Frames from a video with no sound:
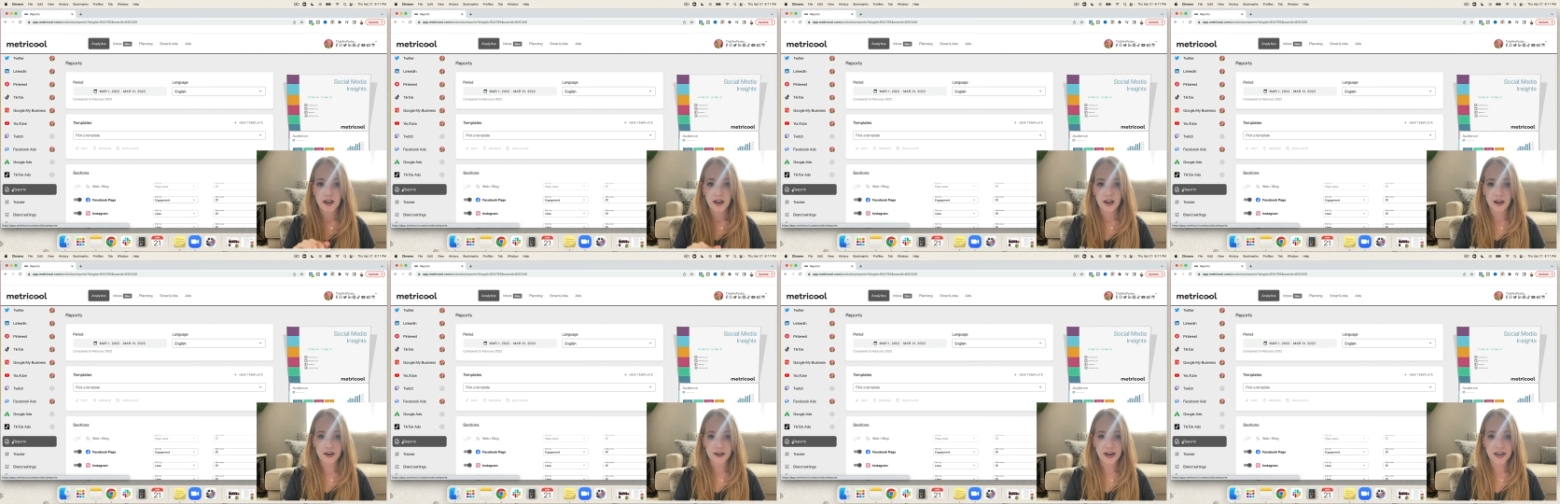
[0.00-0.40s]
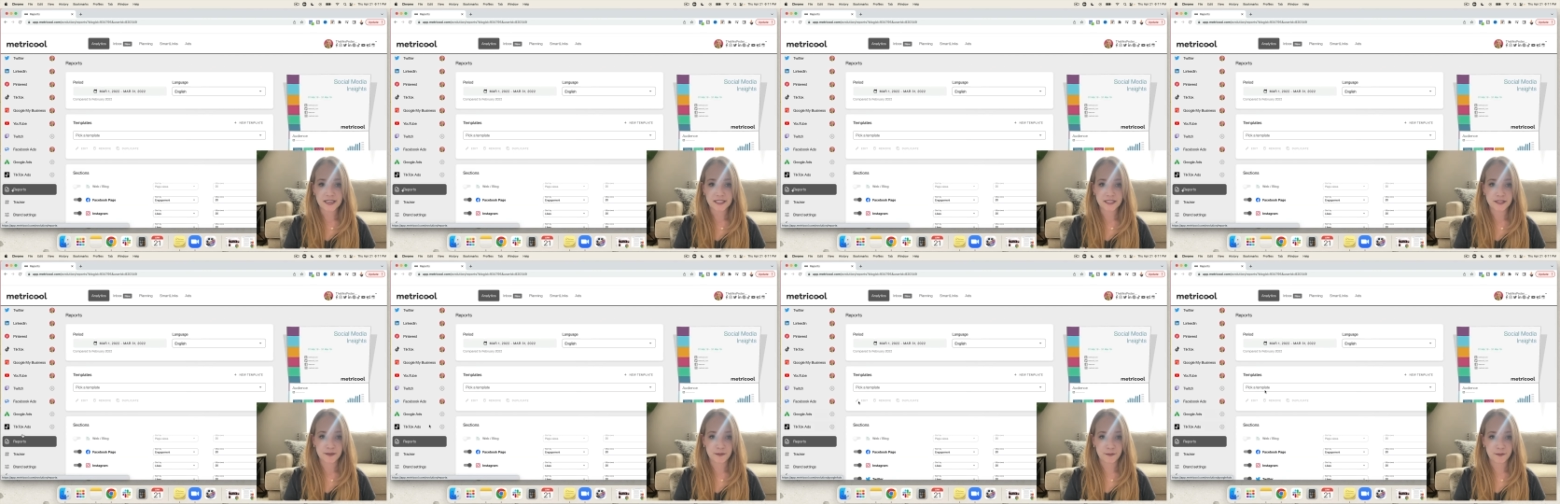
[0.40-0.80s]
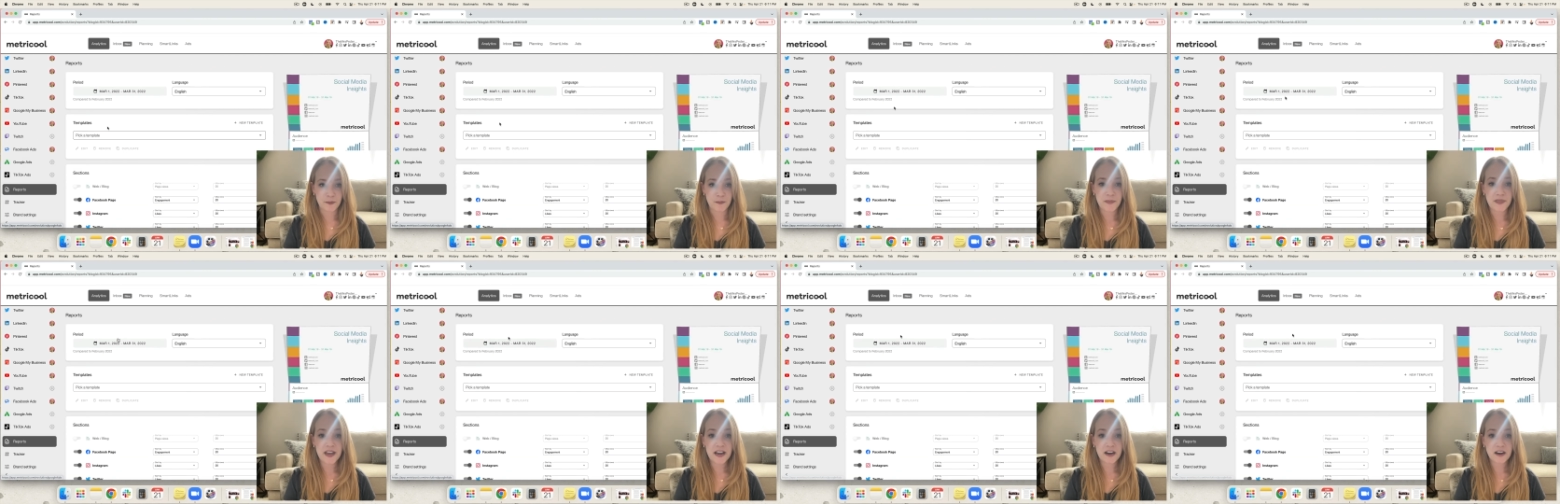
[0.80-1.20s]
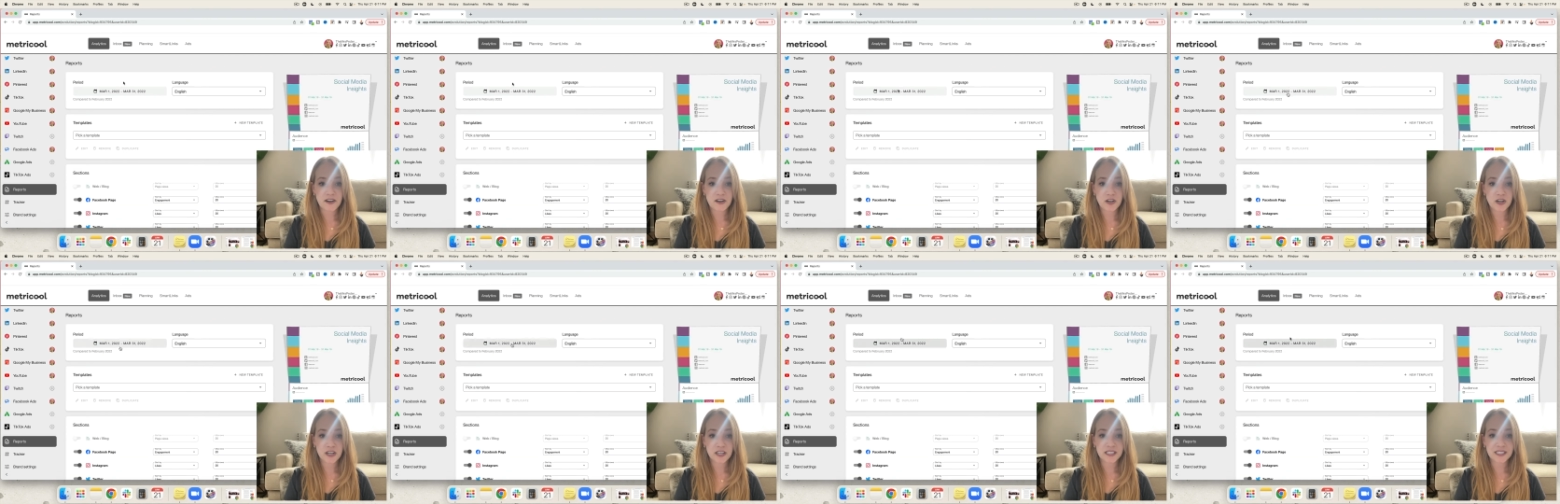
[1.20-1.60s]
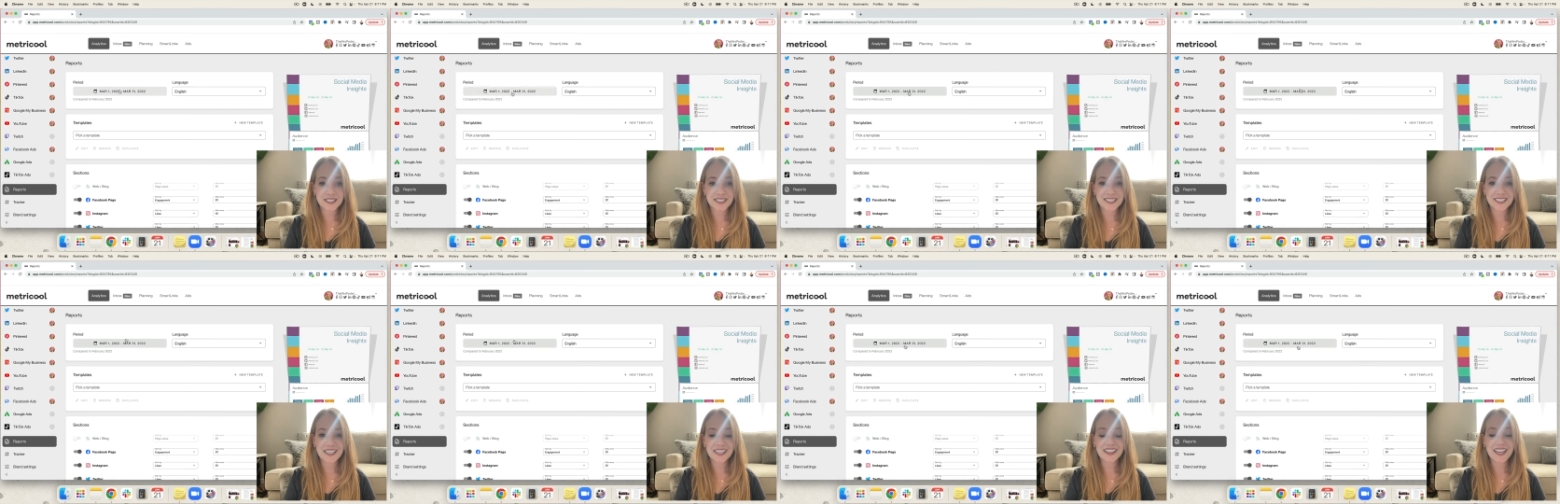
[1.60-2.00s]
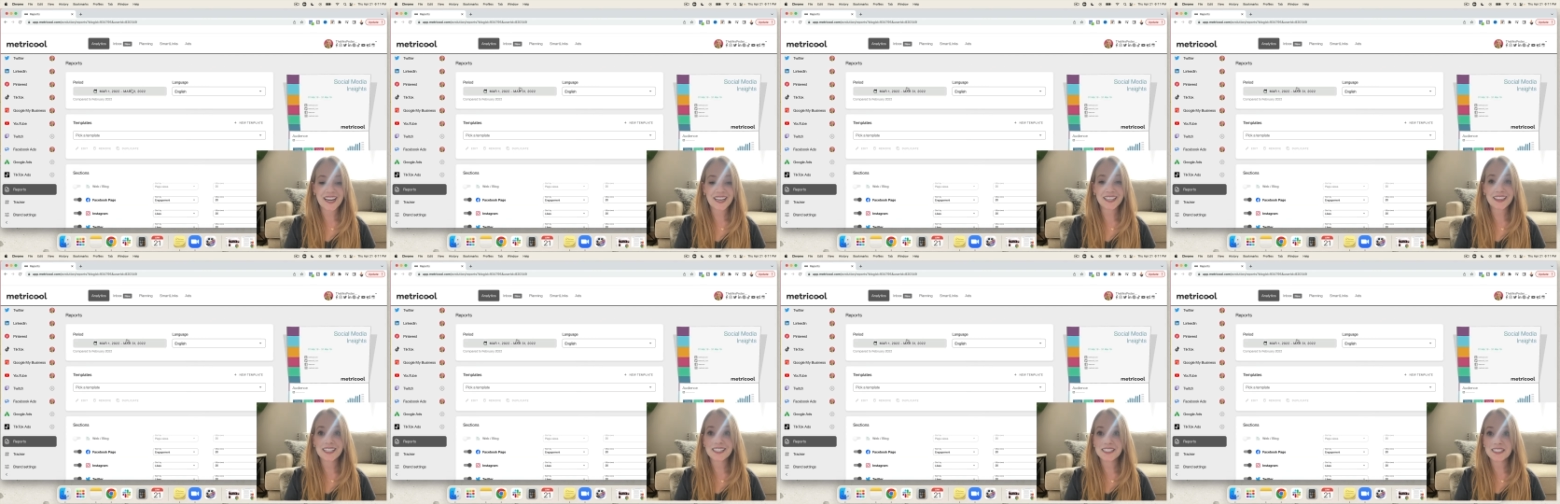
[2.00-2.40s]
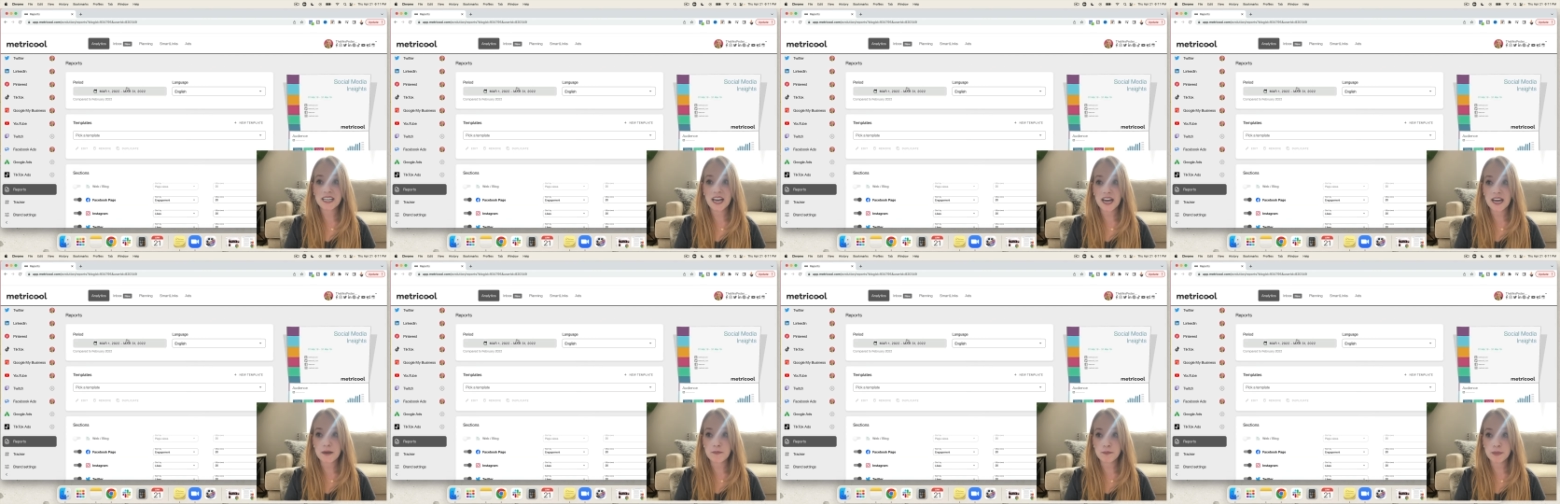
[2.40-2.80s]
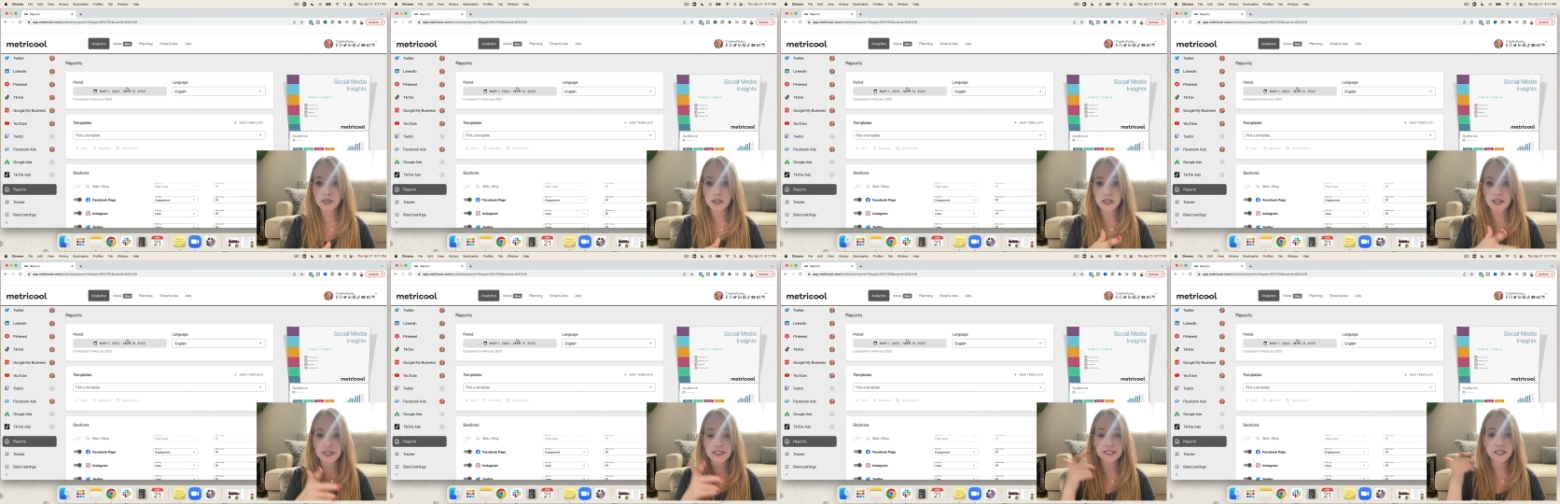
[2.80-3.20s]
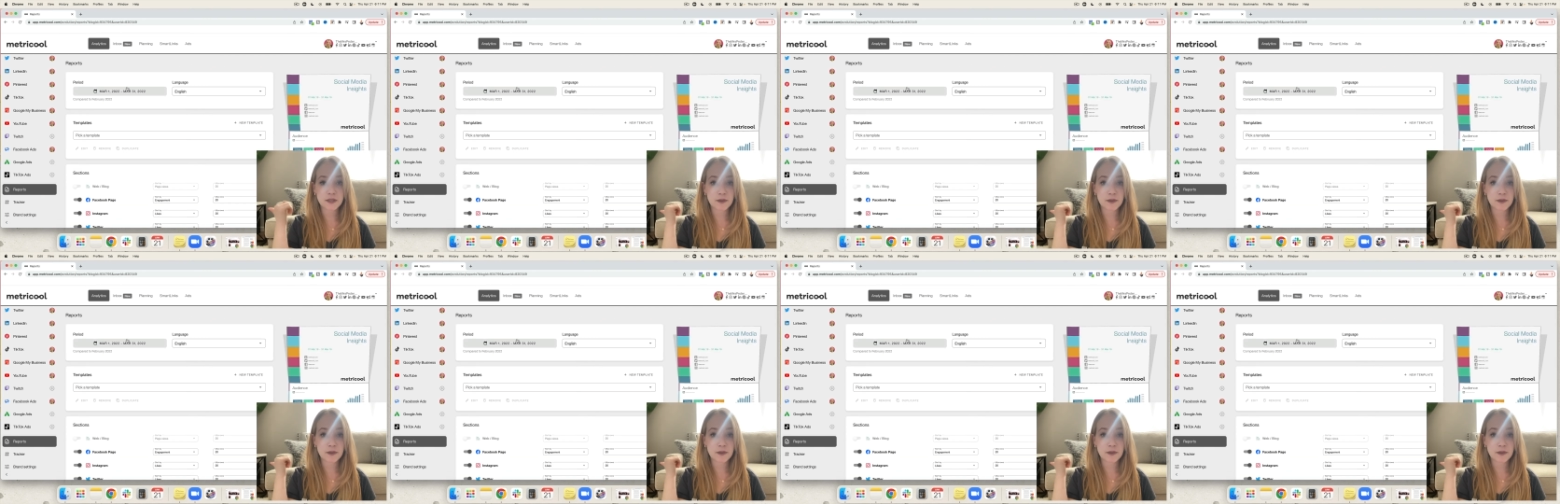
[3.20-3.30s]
All right, from there, you're gonna select the time period.